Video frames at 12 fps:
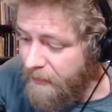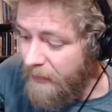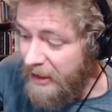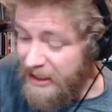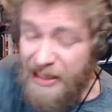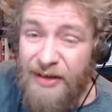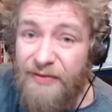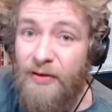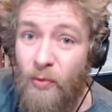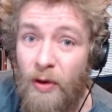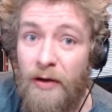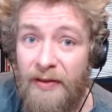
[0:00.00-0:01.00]
He's the
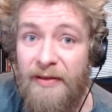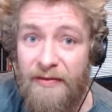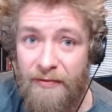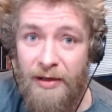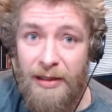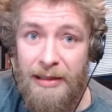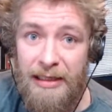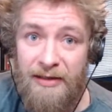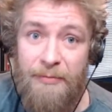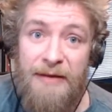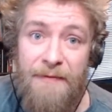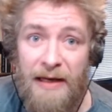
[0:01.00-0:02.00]
one that's struggling to
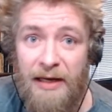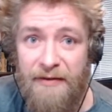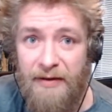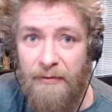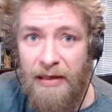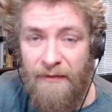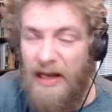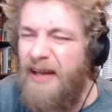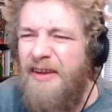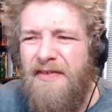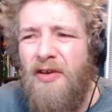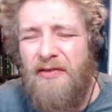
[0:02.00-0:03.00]
be fantasy relevant. And
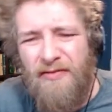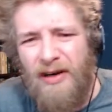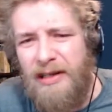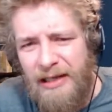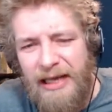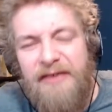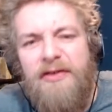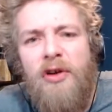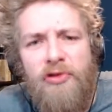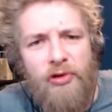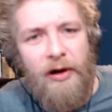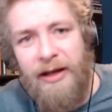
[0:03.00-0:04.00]
he's not struggling, he's not
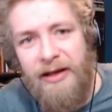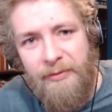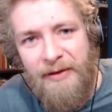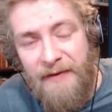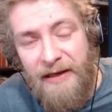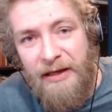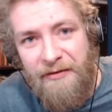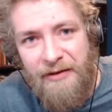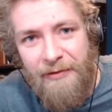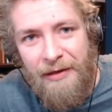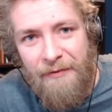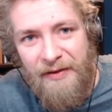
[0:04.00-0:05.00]
trying to be fantasy
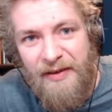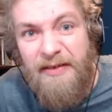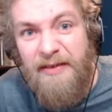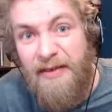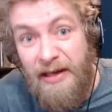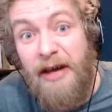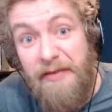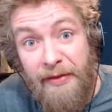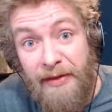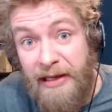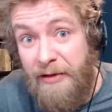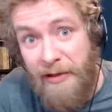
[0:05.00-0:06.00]
relevant. This is an us
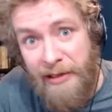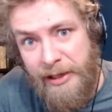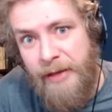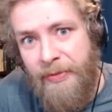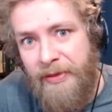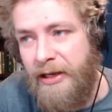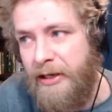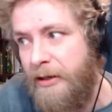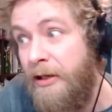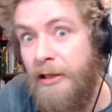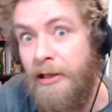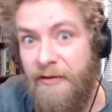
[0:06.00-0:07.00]
thing, not a him thing.
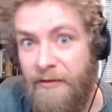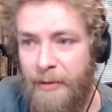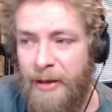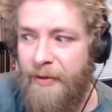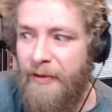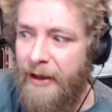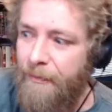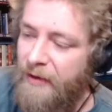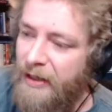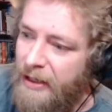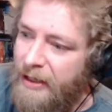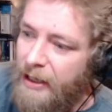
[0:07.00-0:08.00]
So remember that.
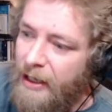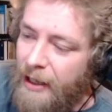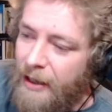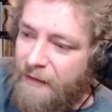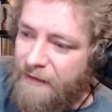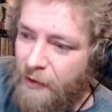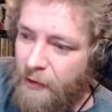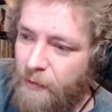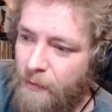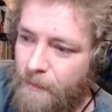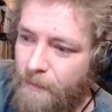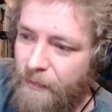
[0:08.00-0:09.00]

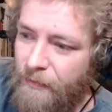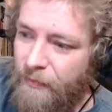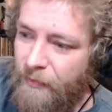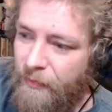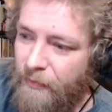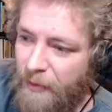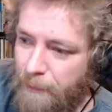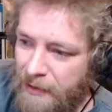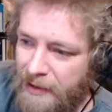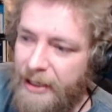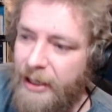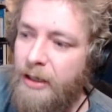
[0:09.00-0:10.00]
So, the
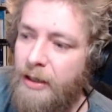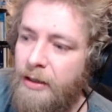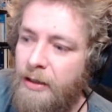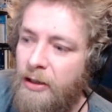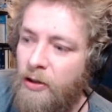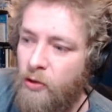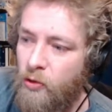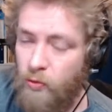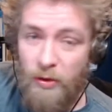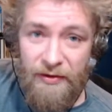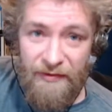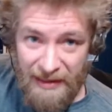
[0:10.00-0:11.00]
player who
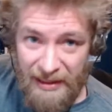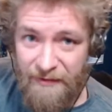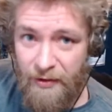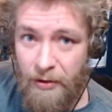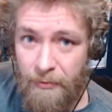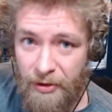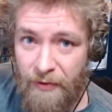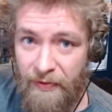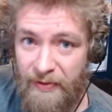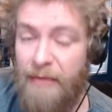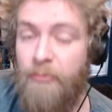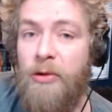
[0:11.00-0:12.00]
was less dominant
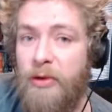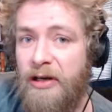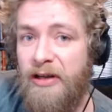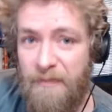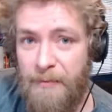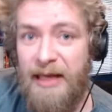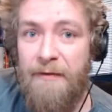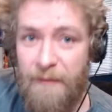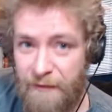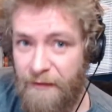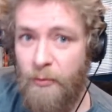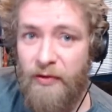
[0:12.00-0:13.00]
than we would expect for
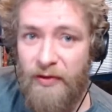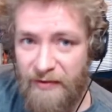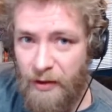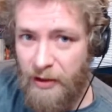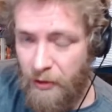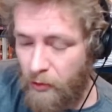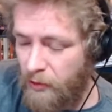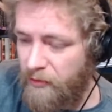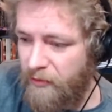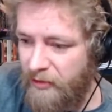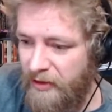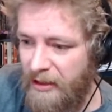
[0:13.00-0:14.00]
someone that's going to go on
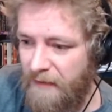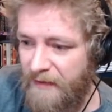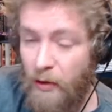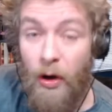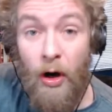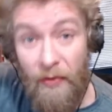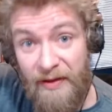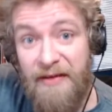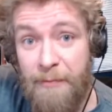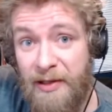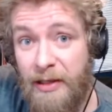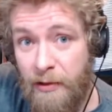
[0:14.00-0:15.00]
to the NFL on this
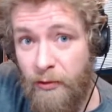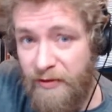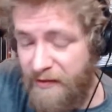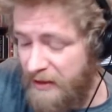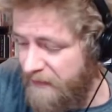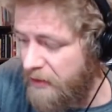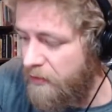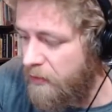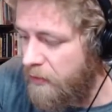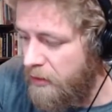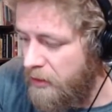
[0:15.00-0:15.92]
particular receiving core,